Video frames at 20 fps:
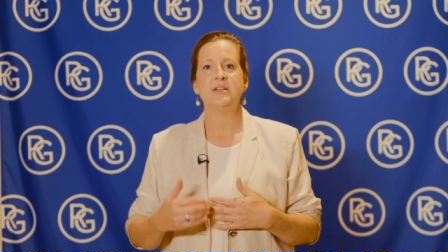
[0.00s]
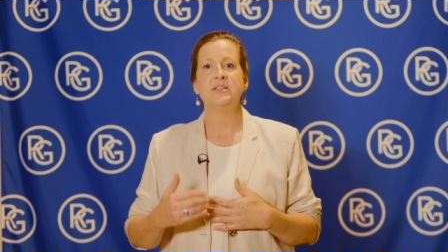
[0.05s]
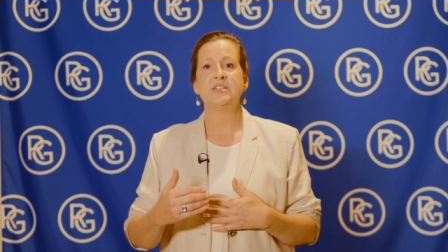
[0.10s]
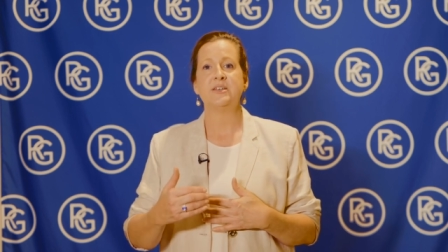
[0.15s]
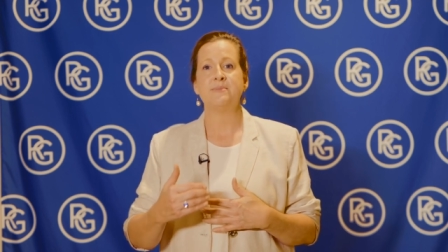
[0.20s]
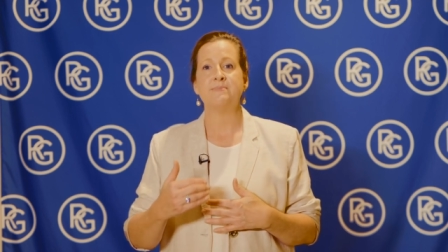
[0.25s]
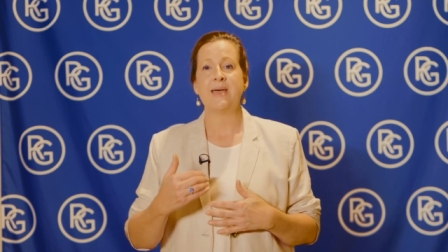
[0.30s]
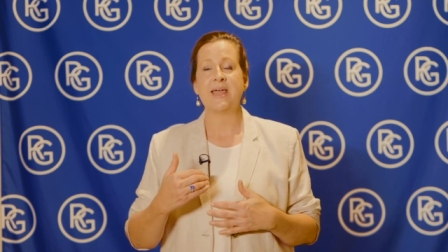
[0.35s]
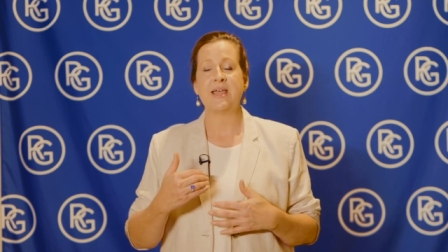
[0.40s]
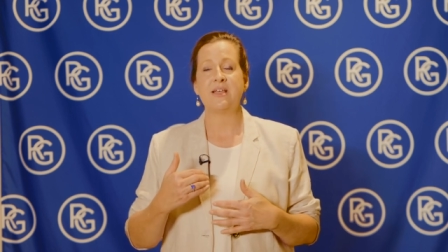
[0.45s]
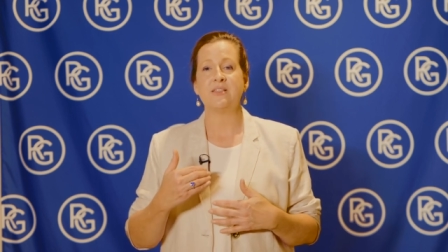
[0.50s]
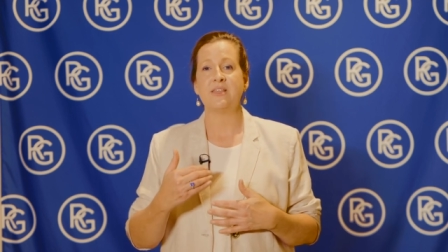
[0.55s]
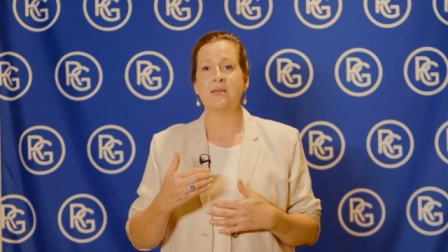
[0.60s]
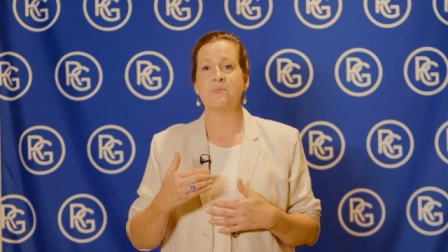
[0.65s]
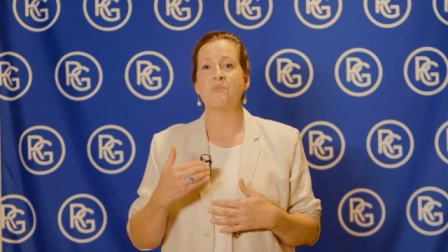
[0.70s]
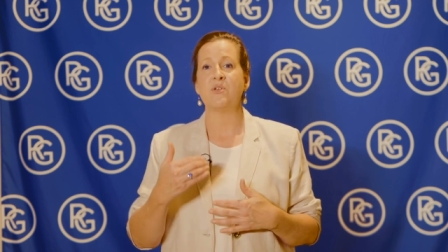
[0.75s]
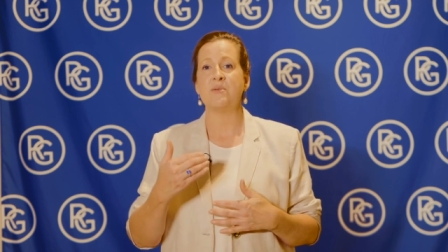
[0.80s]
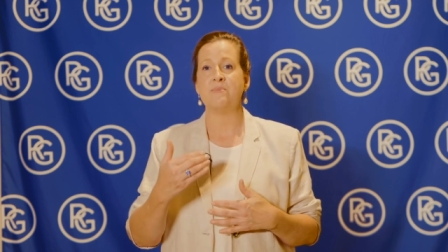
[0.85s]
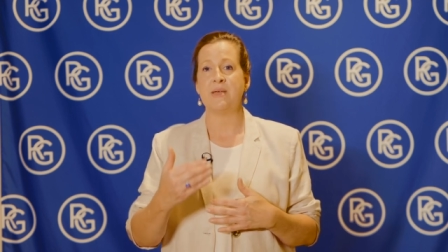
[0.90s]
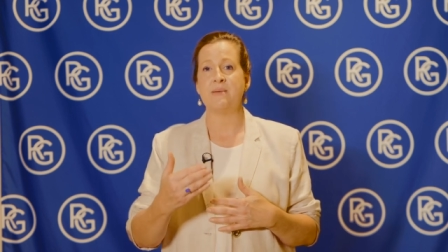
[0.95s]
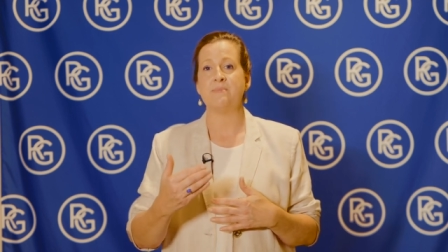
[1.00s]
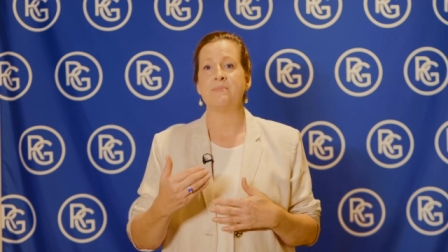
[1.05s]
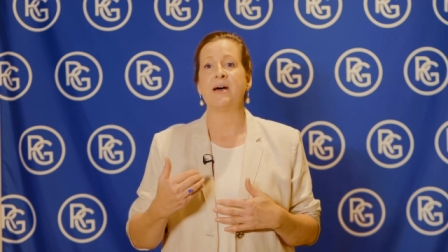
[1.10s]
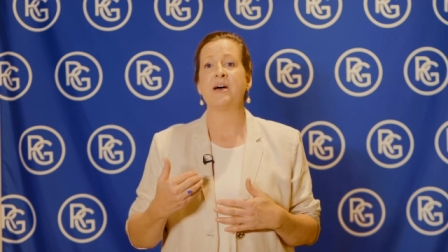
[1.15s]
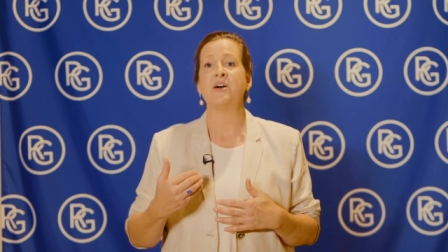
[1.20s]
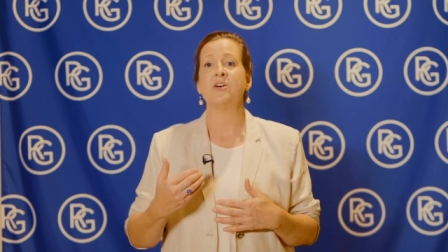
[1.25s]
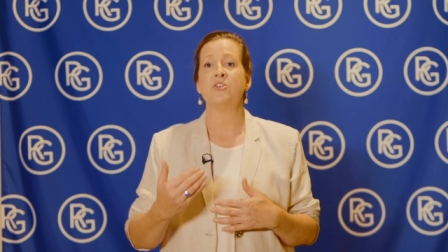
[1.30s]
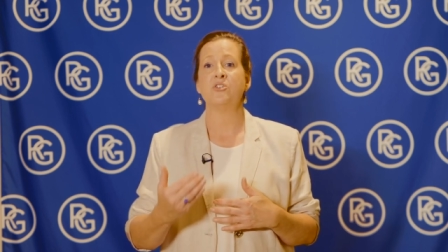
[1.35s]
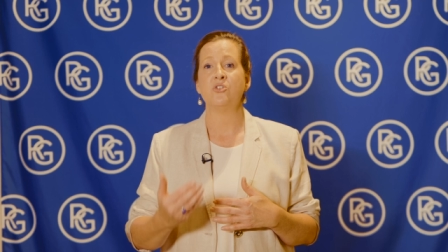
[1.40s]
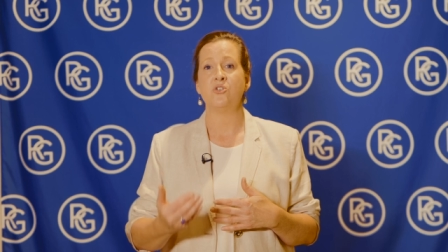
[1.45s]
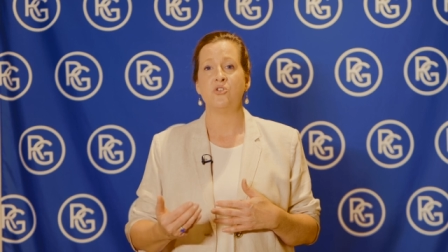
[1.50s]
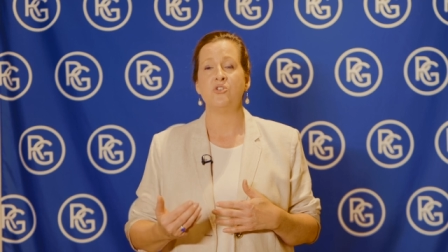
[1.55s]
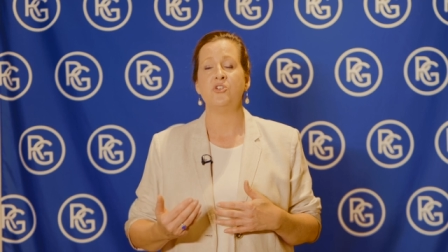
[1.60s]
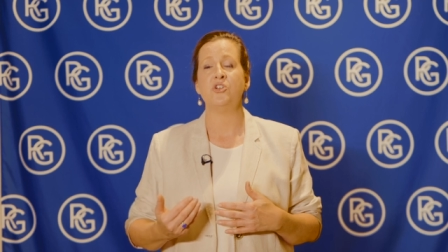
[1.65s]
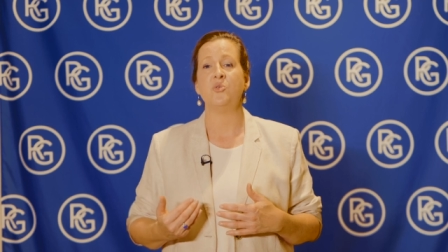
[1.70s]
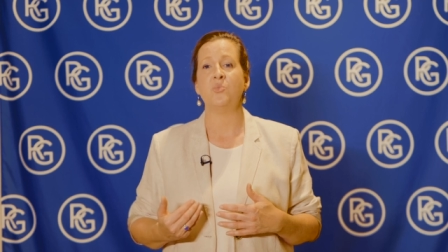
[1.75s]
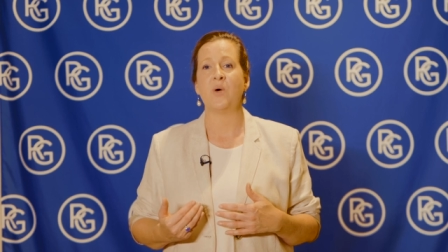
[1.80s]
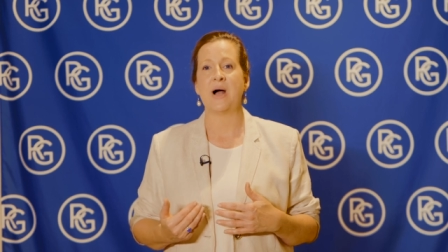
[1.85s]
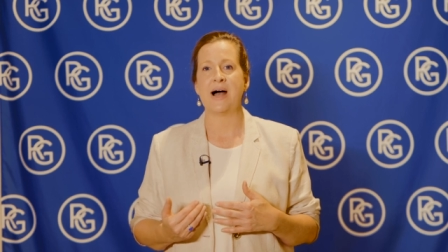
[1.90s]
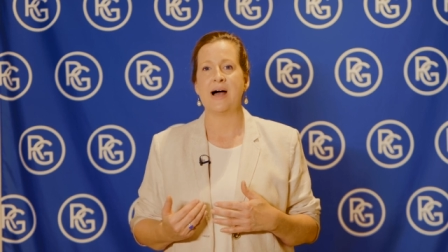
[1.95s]
to make them remember who
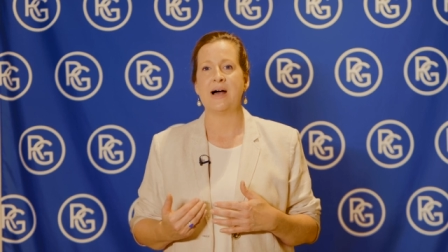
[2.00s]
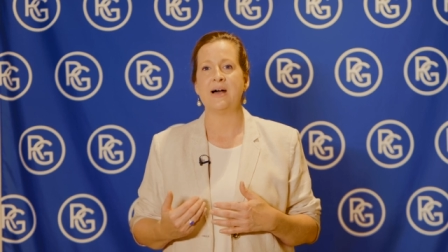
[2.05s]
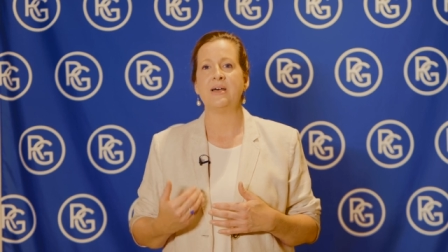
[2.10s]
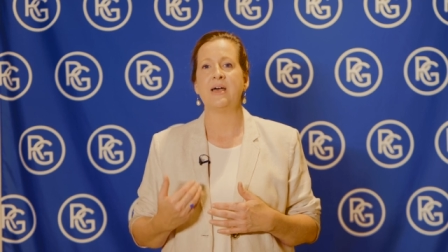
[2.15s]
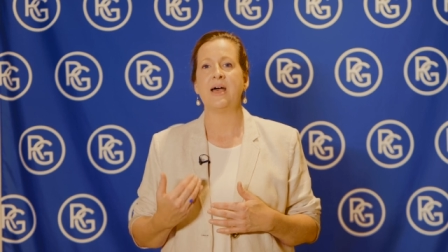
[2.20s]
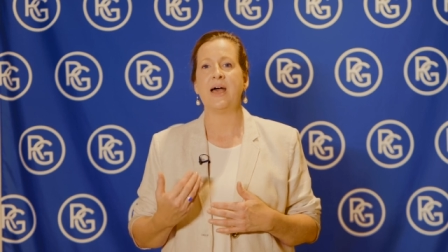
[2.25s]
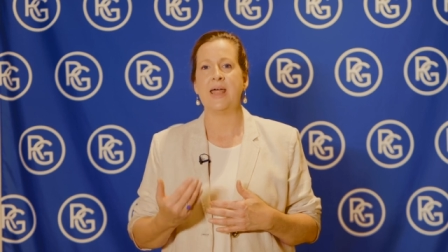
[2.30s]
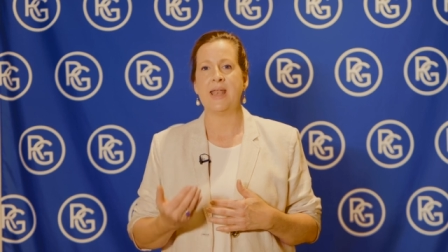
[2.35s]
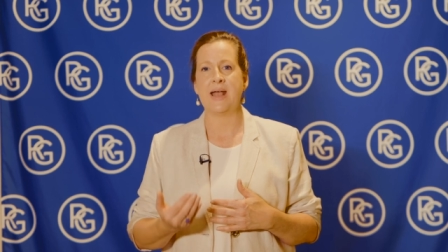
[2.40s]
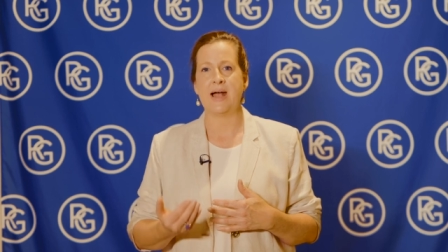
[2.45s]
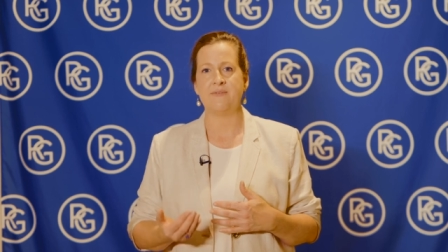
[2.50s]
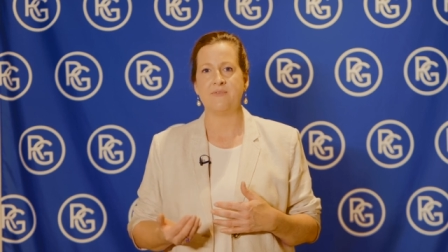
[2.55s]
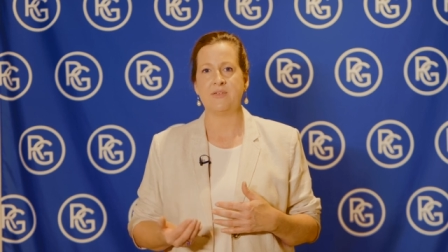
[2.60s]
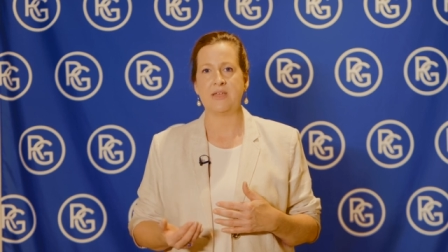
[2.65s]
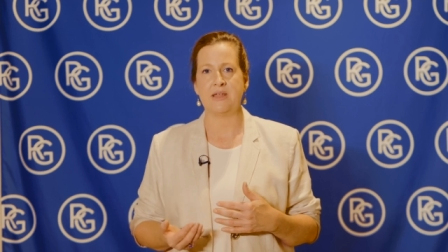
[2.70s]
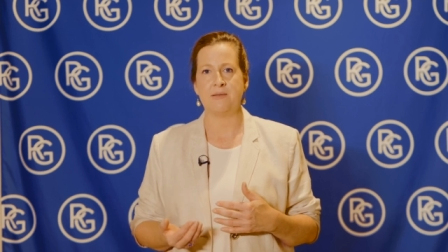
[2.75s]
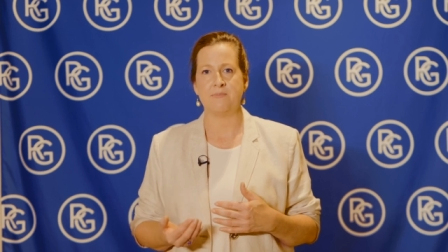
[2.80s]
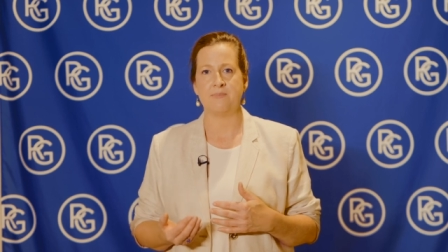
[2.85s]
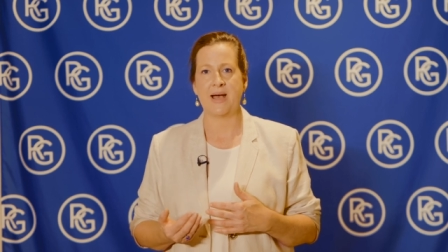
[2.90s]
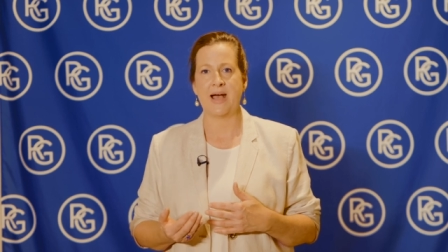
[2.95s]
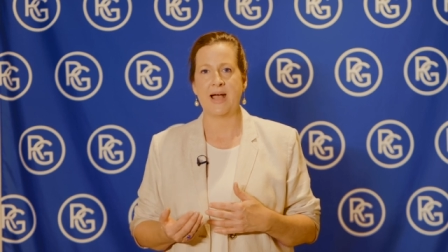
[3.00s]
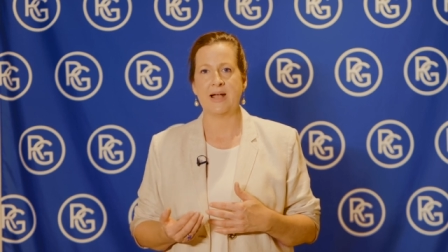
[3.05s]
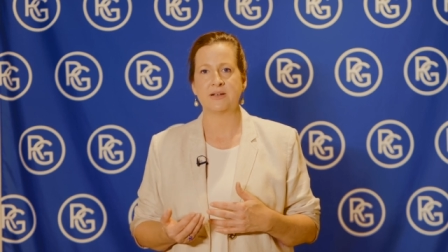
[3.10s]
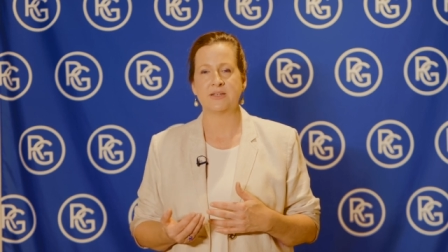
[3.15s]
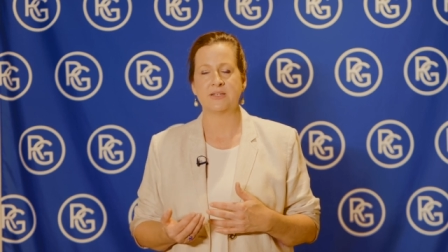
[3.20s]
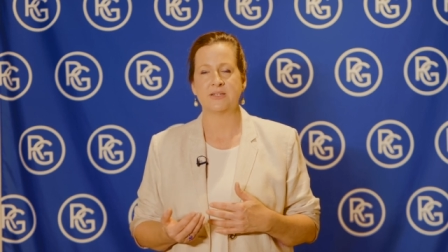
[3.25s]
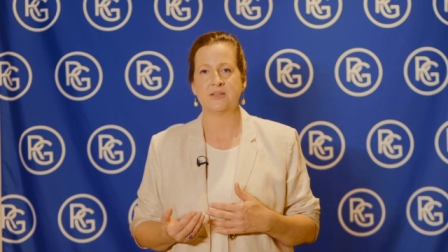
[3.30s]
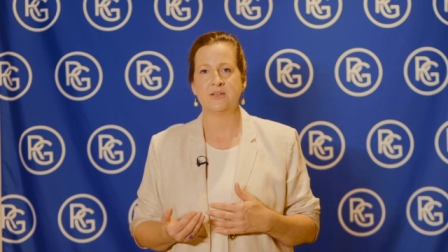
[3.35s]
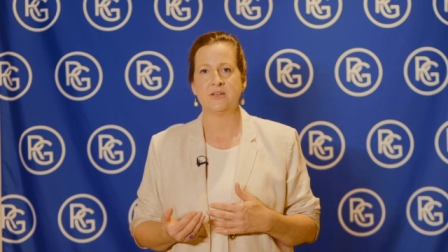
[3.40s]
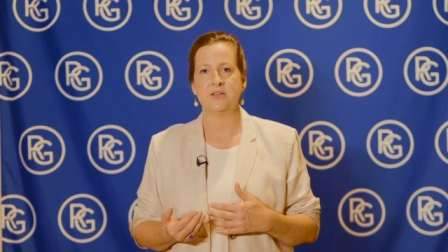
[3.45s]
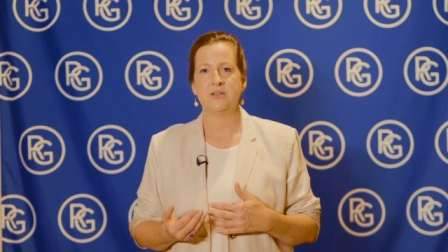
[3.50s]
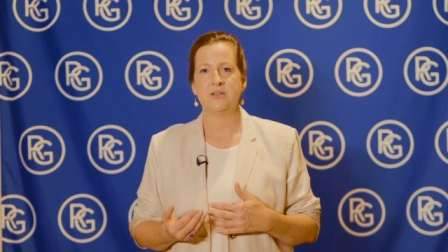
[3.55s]
you are and have impact.